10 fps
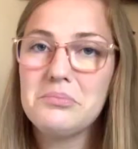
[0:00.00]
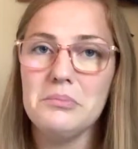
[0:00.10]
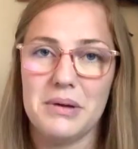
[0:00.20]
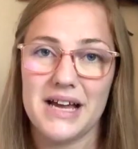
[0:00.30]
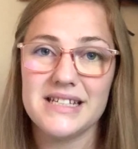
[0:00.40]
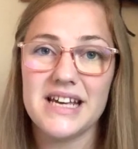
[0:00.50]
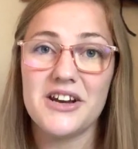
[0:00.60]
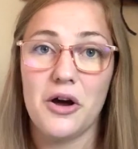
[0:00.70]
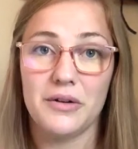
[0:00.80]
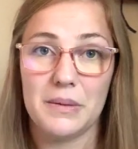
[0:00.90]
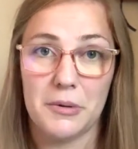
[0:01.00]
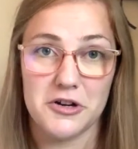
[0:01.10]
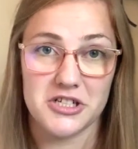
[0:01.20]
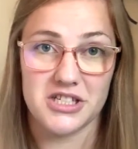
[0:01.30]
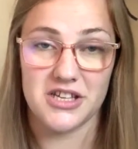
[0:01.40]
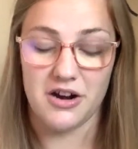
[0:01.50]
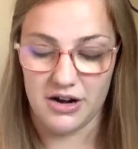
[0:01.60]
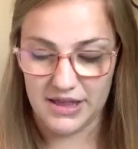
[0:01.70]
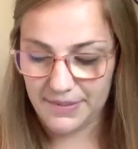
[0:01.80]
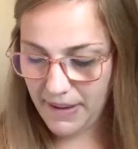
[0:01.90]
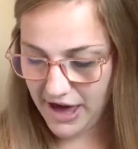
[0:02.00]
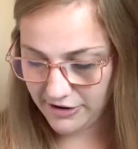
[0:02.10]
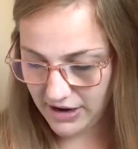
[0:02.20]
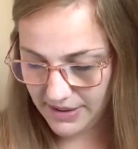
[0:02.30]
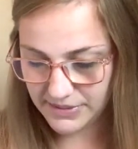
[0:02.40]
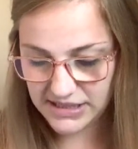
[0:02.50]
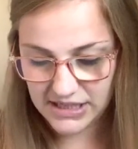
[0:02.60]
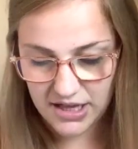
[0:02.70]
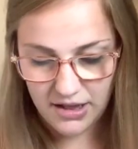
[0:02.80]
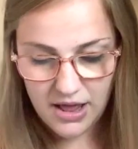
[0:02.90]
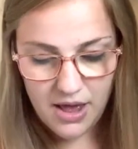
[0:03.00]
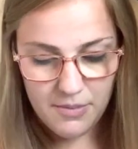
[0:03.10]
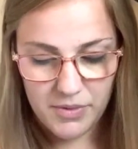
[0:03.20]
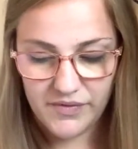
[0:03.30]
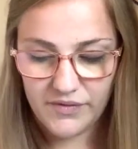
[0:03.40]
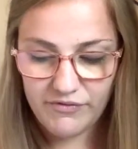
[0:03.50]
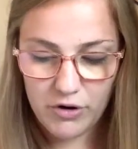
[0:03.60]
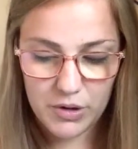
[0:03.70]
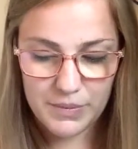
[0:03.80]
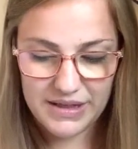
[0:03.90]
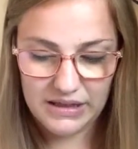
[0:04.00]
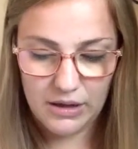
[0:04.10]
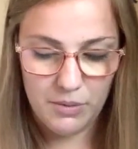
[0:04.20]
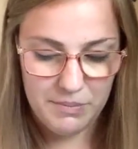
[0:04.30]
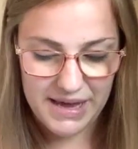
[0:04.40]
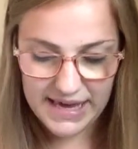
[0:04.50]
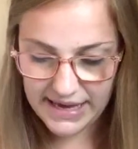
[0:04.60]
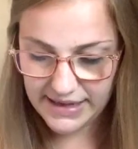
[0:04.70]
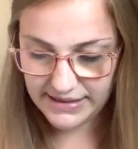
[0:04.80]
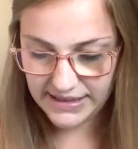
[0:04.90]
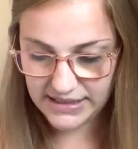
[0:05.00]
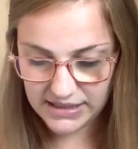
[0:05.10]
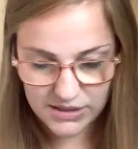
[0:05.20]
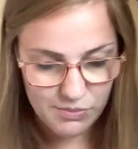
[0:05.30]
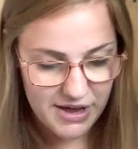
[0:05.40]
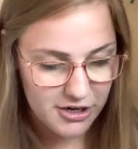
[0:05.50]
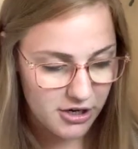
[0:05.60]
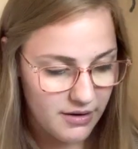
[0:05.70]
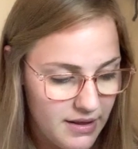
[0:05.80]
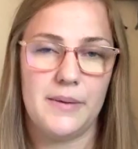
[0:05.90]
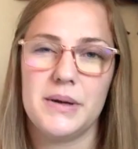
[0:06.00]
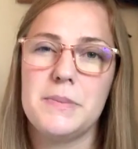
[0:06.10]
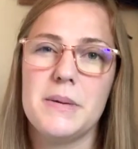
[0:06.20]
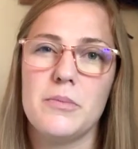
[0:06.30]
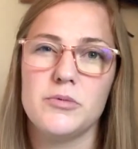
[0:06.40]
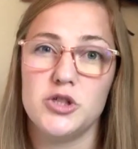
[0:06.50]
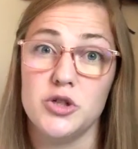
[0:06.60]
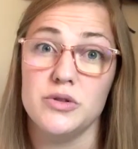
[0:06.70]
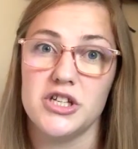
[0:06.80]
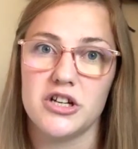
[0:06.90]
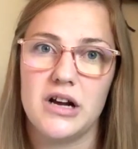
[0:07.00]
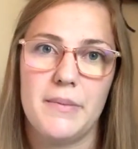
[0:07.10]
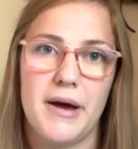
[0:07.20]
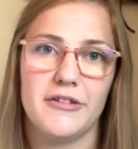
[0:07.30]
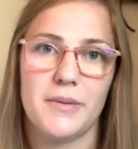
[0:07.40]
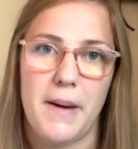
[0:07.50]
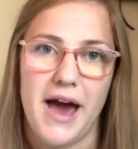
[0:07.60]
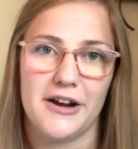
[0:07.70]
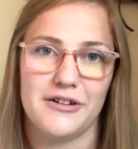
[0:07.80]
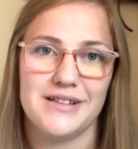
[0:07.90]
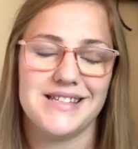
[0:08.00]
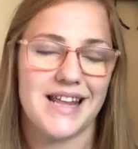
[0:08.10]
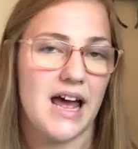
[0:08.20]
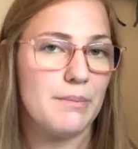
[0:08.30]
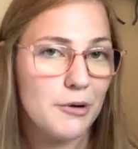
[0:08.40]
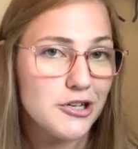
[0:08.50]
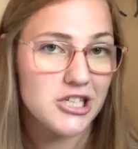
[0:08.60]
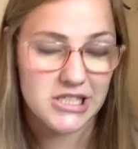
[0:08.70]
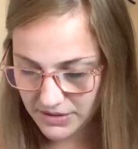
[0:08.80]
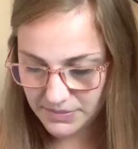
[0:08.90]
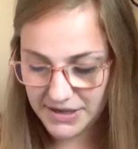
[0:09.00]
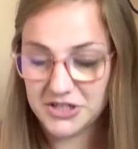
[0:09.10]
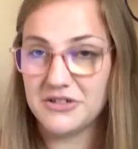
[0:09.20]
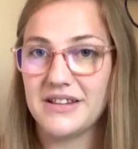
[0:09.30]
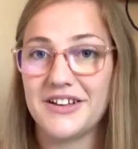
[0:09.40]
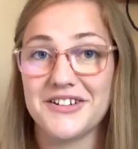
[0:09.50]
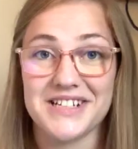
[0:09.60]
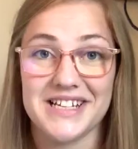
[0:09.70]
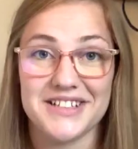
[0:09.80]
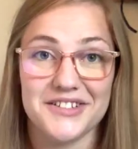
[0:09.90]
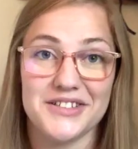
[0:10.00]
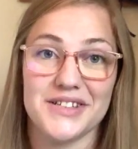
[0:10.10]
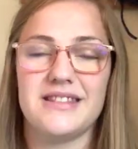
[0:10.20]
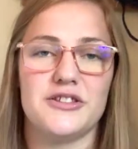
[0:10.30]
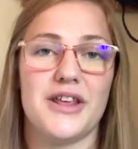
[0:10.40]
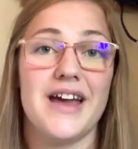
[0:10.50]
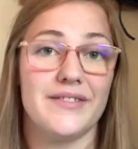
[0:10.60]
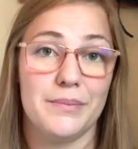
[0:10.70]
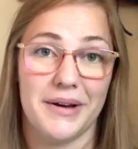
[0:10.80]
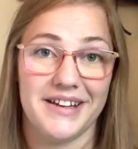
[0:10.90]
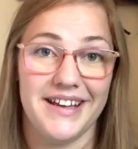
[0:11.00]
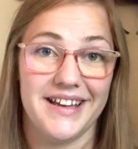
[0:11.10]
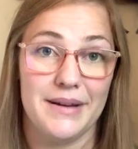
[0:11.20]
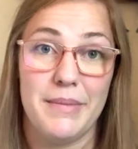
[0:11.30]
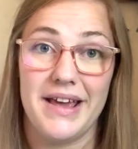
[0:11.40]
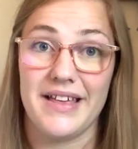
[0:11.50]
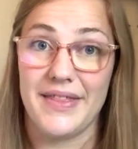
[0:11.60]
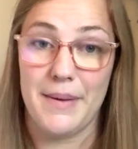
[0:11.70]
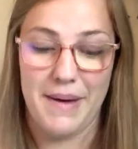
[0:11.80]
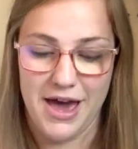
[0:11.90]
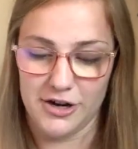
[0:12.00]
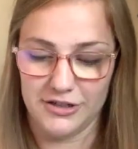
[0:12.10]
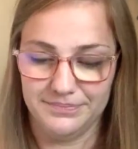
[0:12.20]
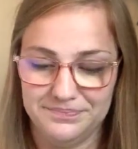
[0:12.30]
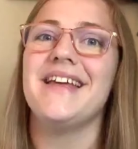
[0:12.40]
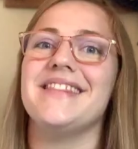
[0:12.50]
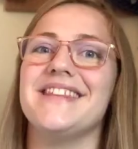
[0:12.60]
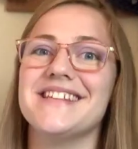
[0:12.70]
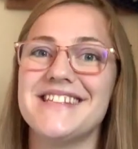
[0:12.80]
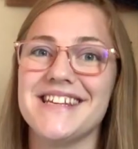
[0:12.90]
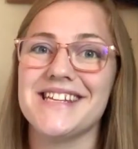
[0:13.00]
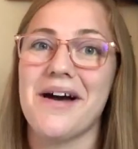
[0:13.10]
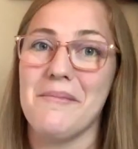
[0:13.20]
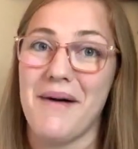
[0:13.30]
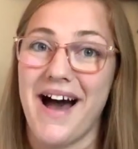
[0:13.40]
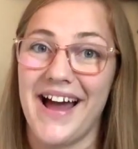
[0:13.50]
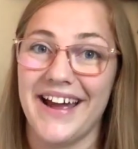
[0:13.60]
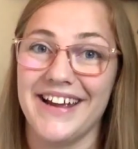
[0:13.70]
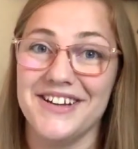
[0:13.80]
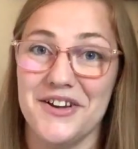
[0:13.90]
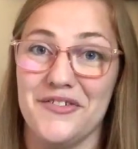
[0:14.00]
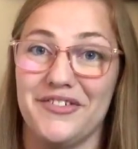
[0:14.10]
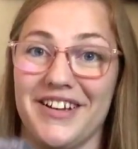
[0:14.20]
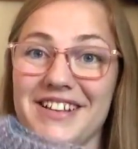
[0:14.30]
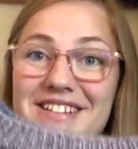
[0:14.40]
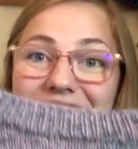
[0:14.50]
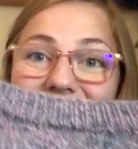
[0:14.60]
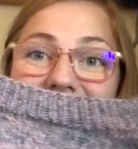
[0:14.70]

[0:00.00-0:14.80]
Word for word: because I had already purchased the yarn and the pattern, I'm still moving forward with making this sweater. I'm going to be choosier about the patterns that I purchase to make sure that they are size inclusive so that everybody can make that pattern. This is my no frills.